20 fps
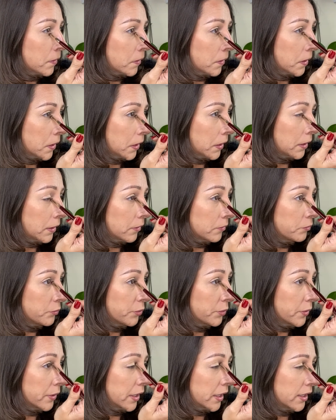And I'll
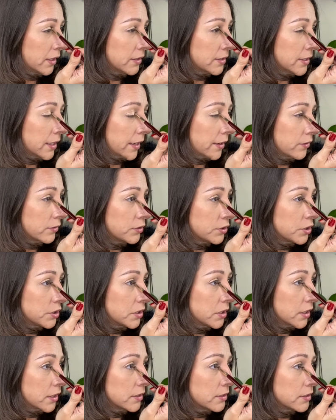bring it down
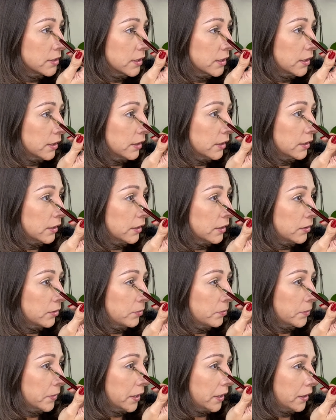just a little
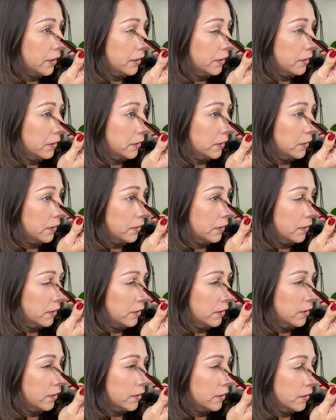bit
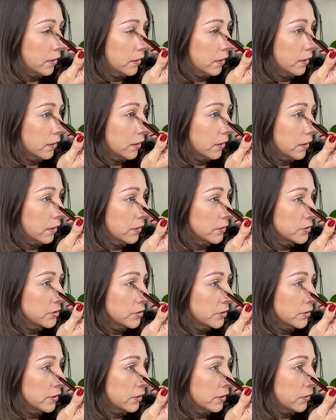onto
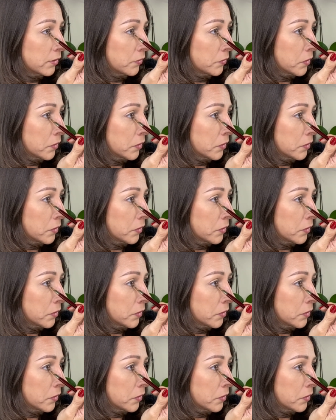the lower